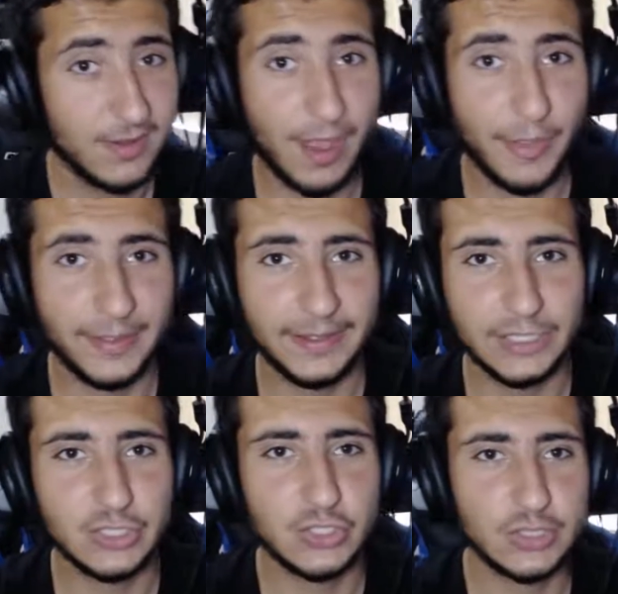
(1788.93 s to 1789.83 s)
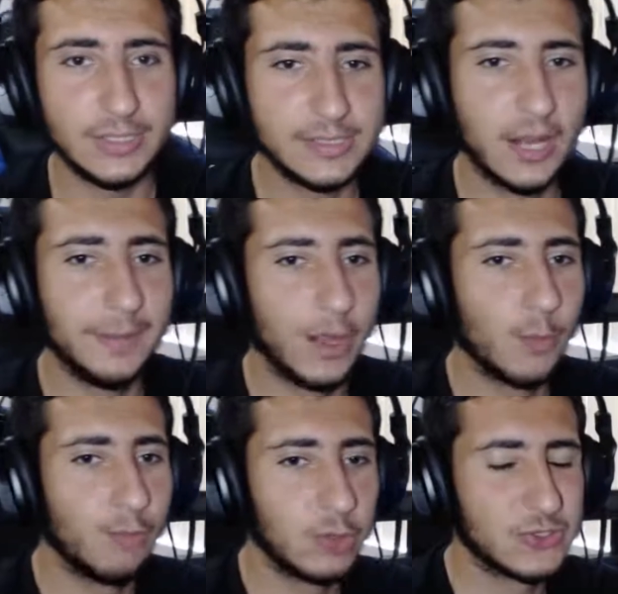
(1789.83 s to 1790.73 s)
I think he's gonna be our
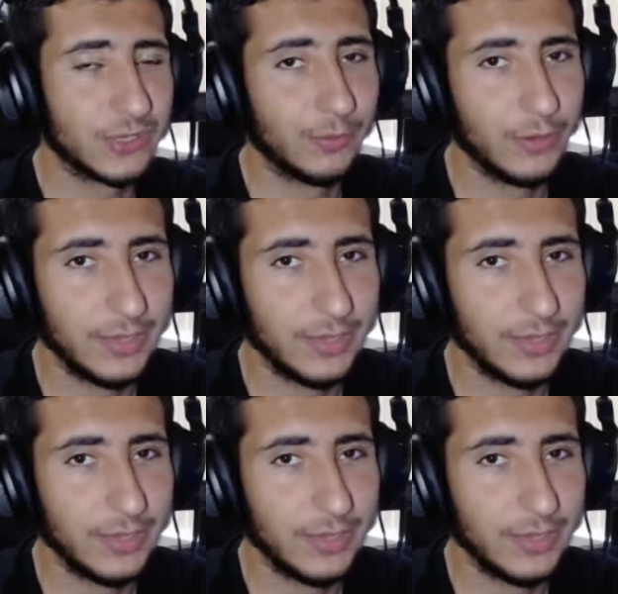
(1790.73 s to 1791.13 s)
poster boy,